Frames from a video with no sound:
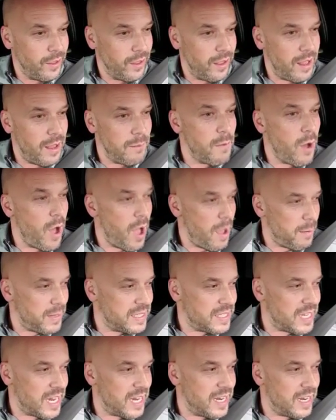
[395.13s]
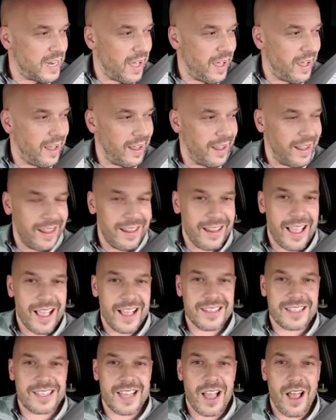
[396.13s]
It might have been Tinder.
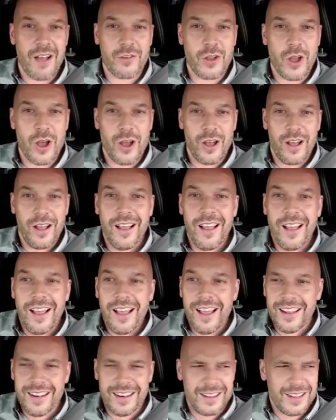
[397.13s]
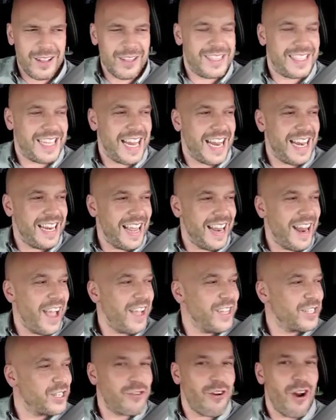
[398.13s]
Yeah. So I've got on Tinder.
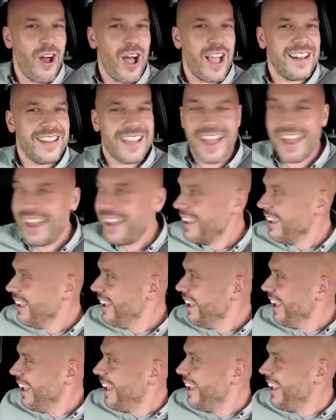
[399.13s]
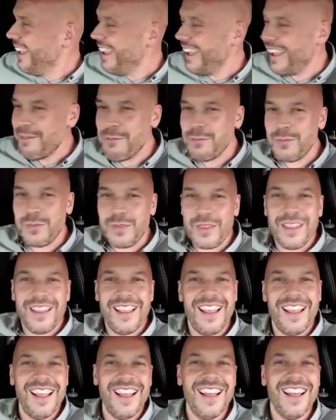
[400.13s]
That's Grindr. Grindr. Um, That's
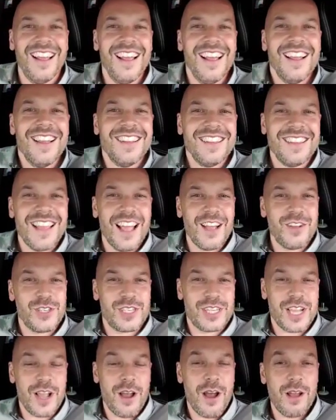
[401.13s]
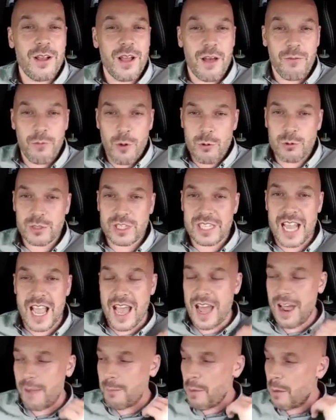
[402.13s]
it, Grindr. No, so I, have walked
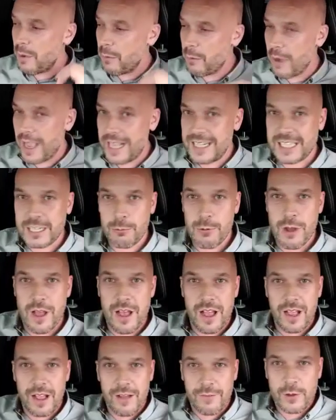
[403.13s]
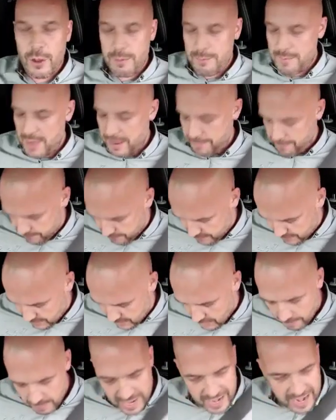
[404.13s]
out. I'm on my way to work. I've got me
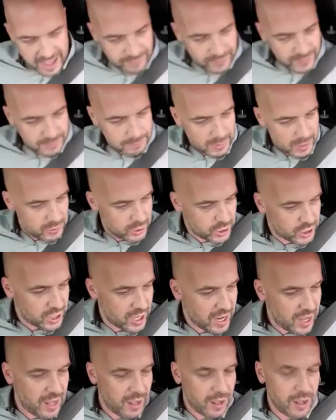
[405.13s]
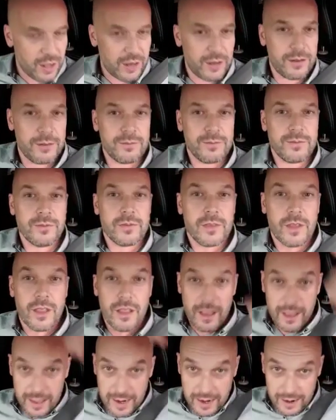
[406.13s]
got me lovely blue shirt on,
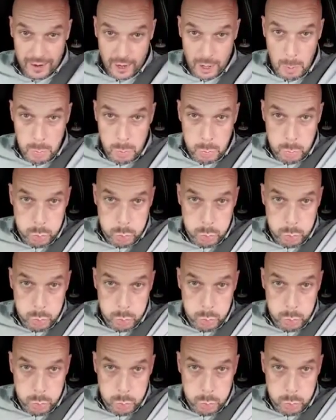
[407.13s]
and I've gone